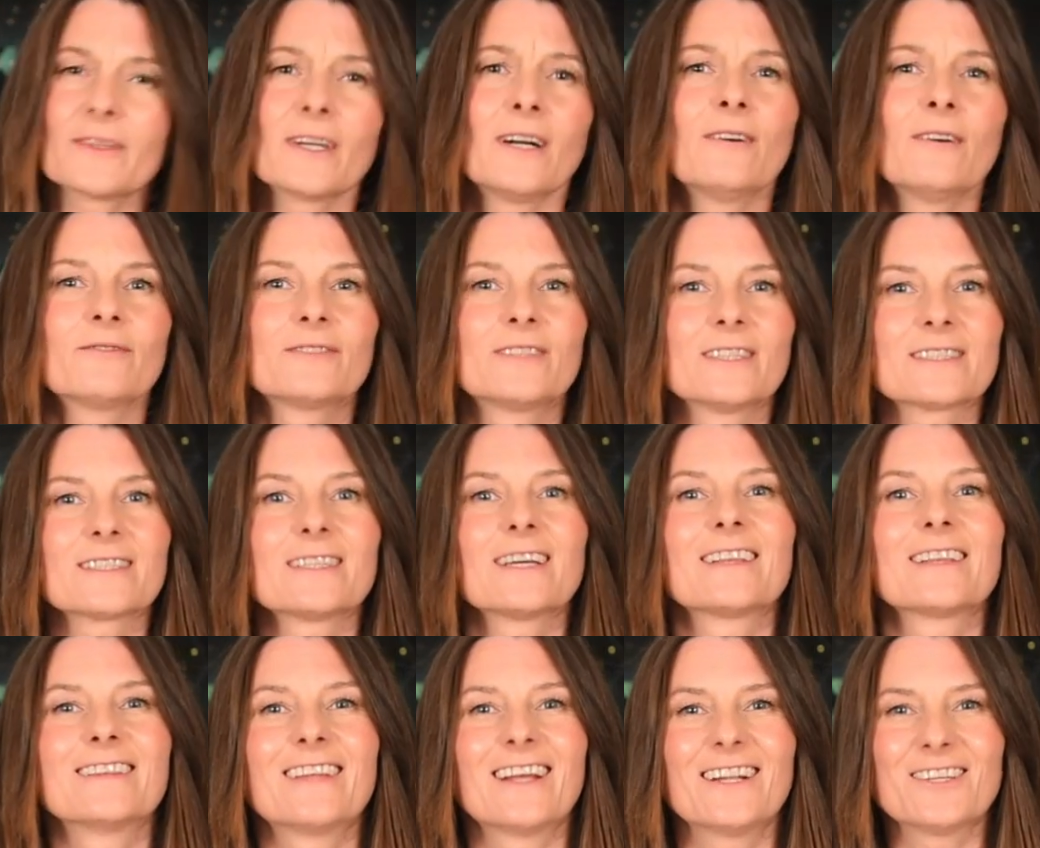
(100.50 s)
of this
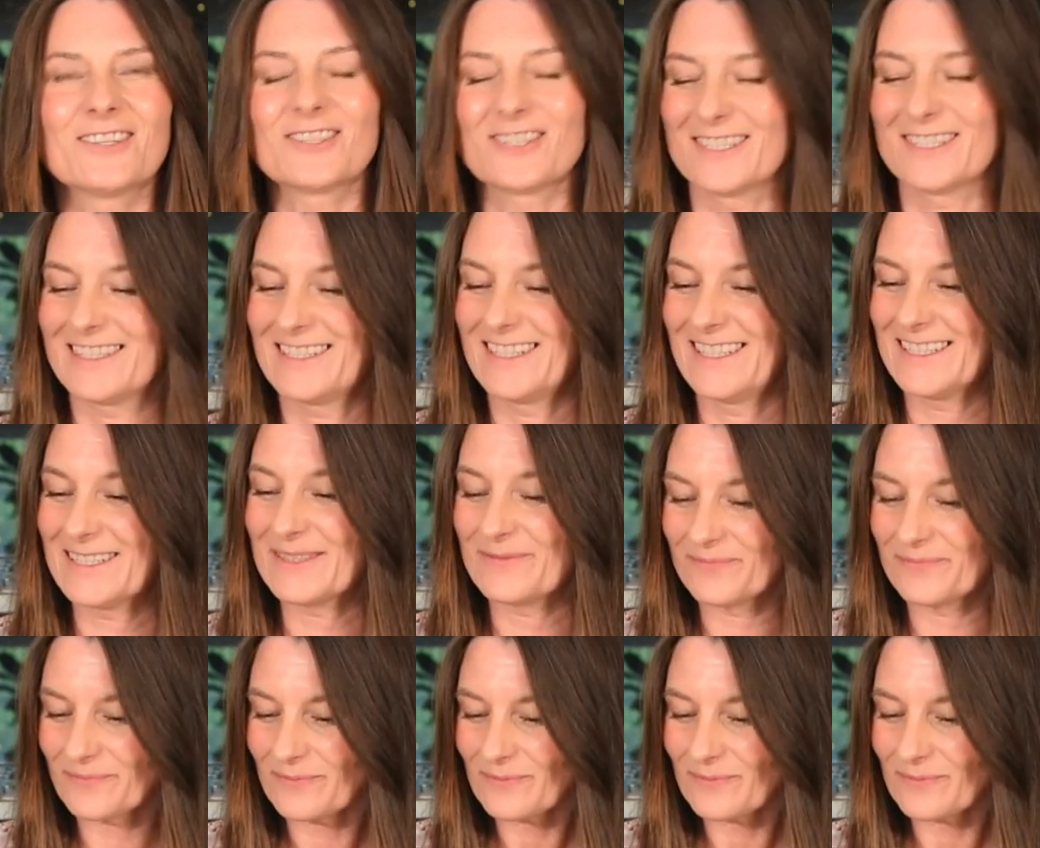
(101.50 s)
deliciousness